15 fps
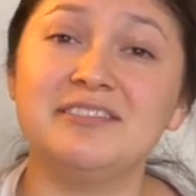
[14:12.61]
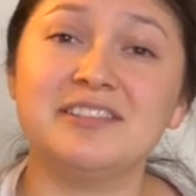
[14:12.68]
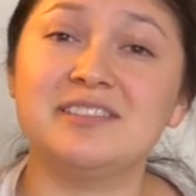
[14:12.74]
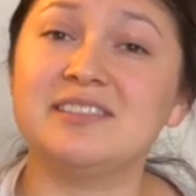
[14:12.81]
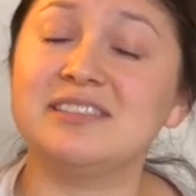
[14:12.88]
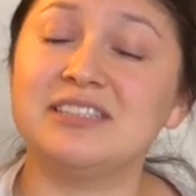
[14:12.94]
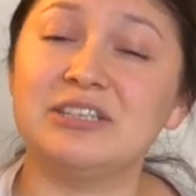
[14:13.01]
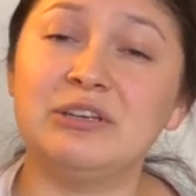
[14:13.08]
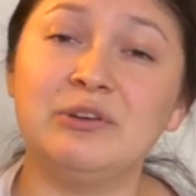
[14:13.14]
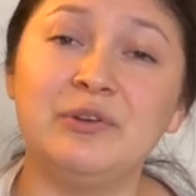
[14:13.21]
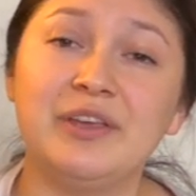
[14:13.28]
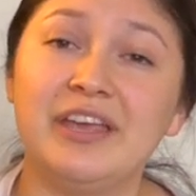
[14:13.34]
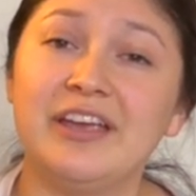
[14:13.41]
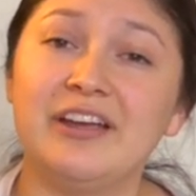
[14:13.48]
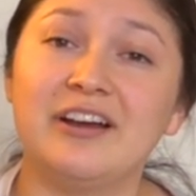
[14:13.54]
This is a new
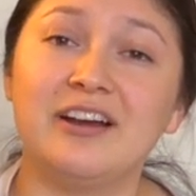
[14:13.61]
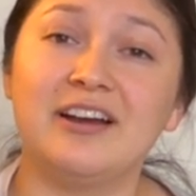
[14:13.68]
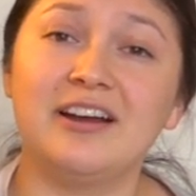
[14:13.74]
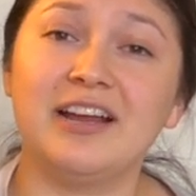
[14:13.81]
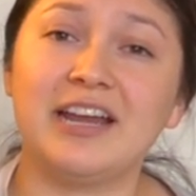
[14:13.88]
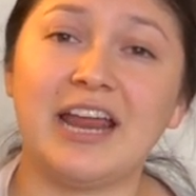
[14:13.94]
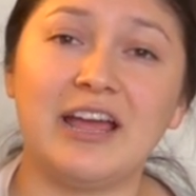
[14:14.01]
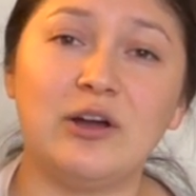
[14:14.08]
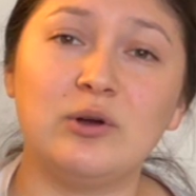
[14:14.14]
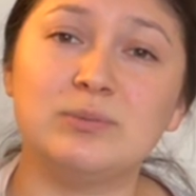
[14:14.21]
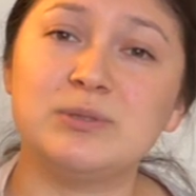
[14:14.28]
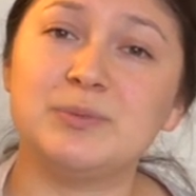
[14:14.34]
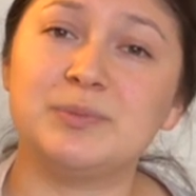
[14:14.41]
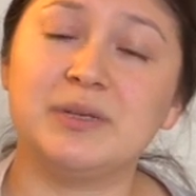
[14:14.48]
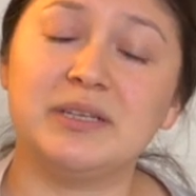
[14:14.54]
year, and I hope
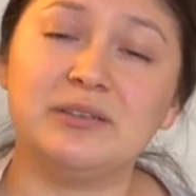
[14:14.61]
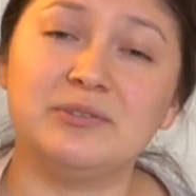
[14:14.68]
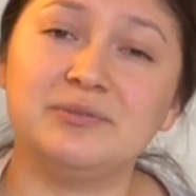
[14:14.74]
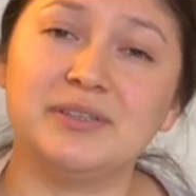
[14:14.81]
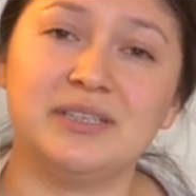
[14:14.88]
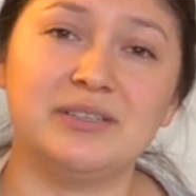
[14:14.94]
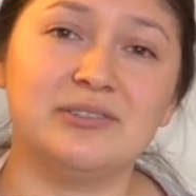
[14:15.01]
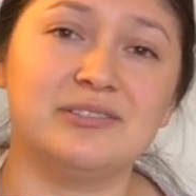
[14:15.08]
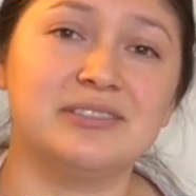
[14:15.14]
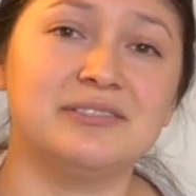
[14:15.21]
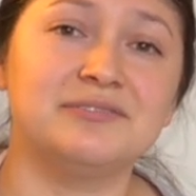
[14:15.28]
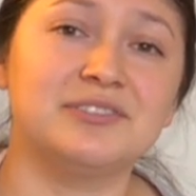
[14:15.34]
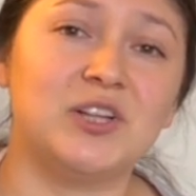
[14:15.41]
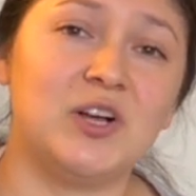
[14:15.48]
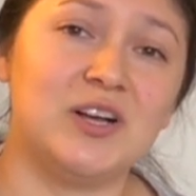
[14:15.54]
to bring new videos and
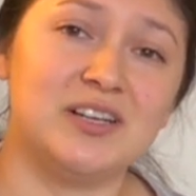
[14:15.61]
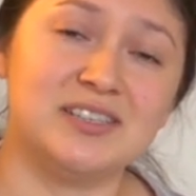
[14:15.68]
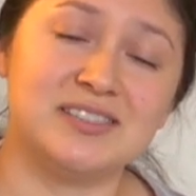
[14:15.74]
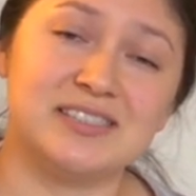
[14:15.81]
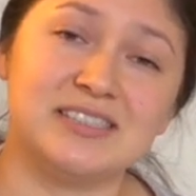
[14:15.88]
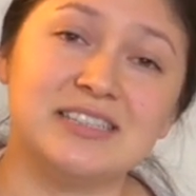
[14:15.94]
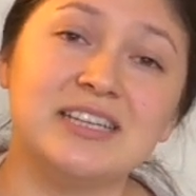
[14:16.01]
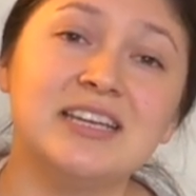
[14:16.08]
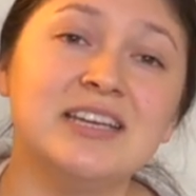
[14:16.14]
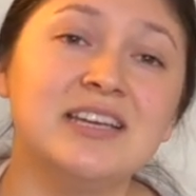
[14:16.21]
vlogs and